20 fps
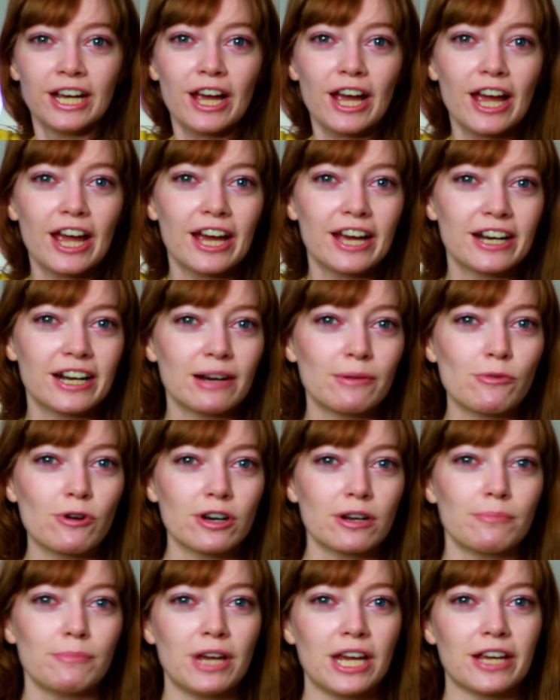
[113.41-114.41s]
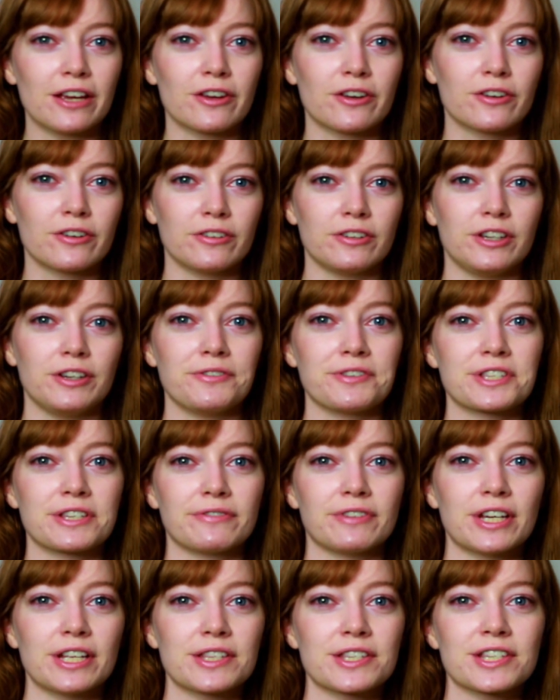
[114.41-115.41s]
and I want to make good use
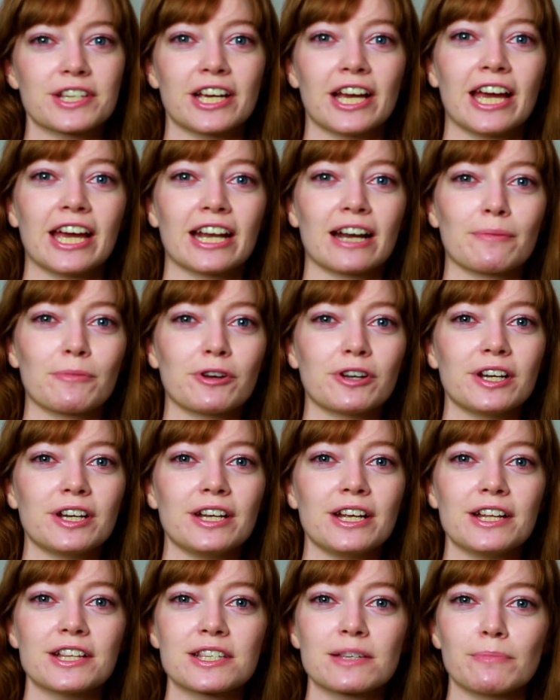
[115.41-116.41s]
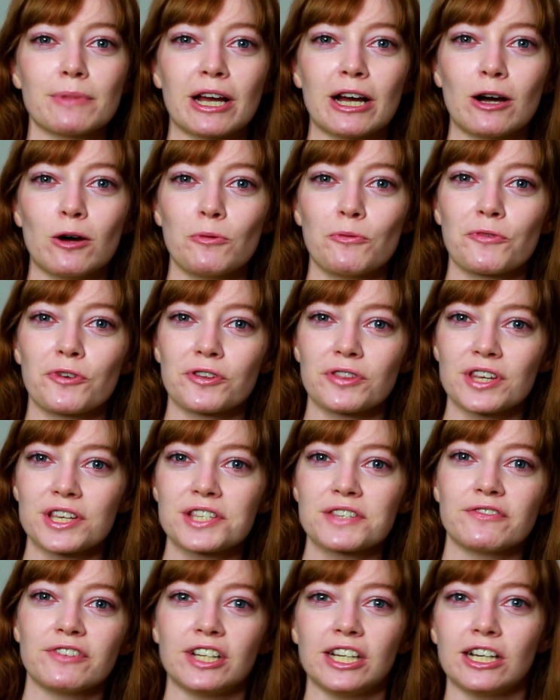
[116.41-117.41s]
of it and I'm going to need some help for
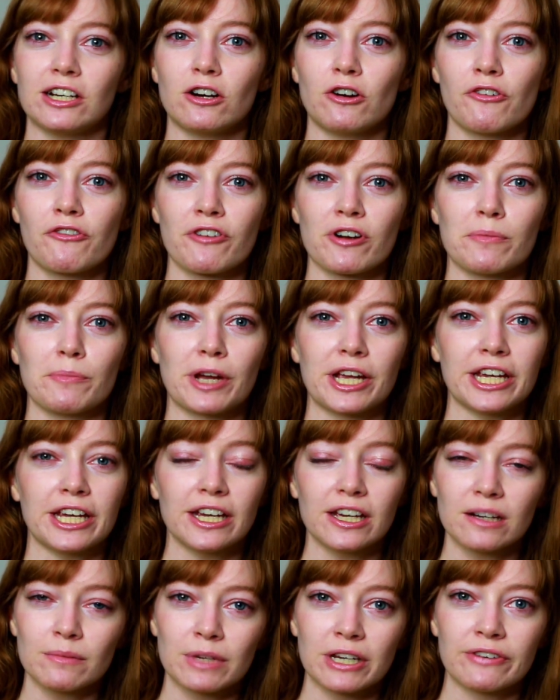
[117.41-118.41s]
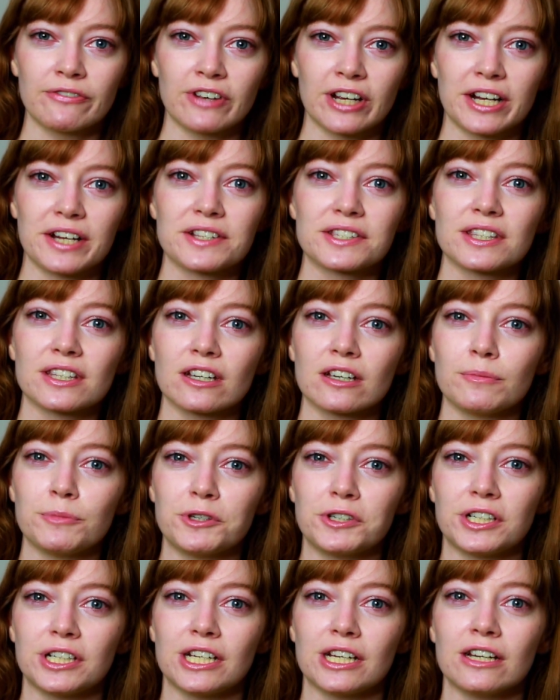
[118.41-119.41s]
this video from my anime fans in the
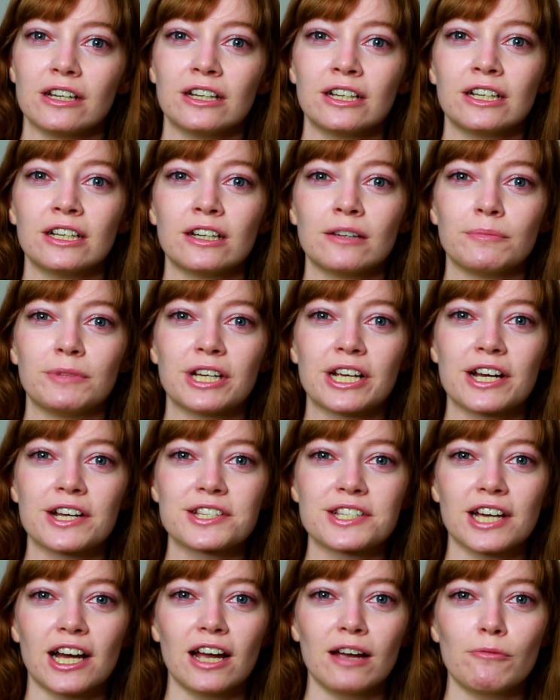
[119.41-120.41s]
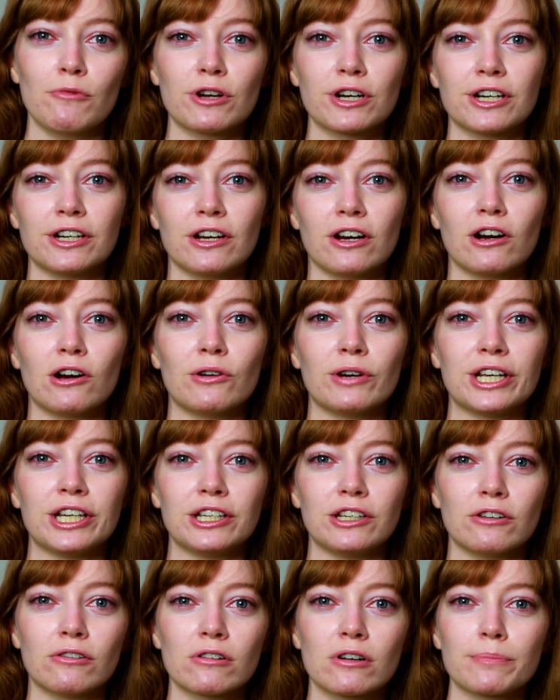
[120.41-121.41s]
community because I want to know
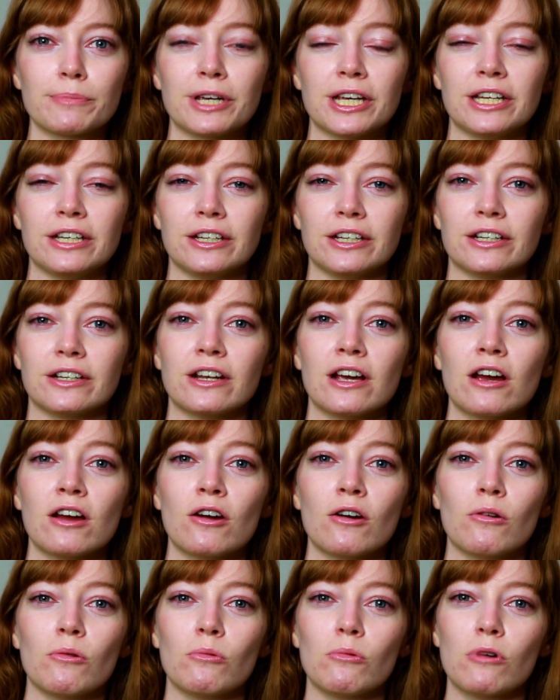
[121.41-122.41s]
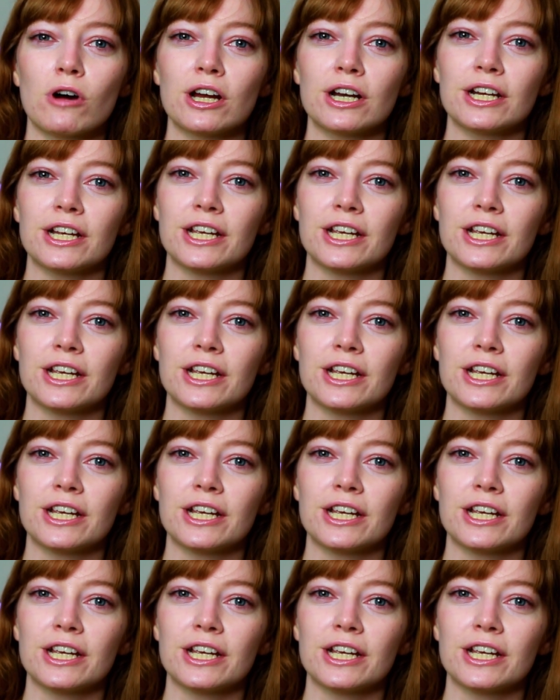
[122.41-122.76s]
in your opinion what